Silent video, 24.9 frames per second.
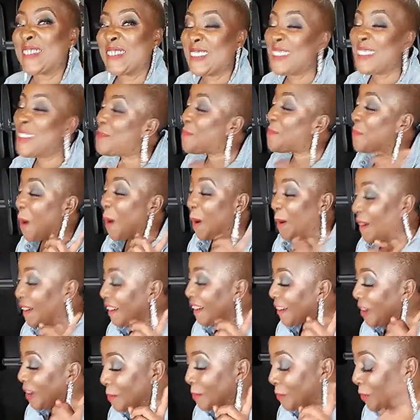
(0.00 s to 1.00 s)
tomorrow
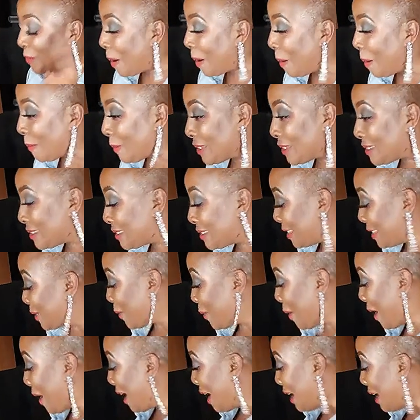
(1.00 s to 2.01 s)
ain't promised. That's
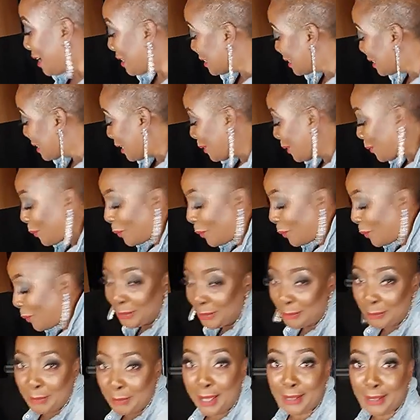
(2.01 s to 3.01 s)
why I ain't
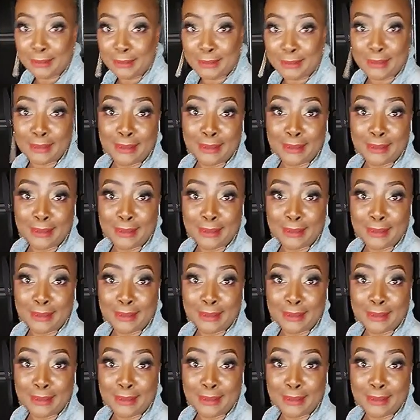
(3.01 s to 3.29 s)
celebrating my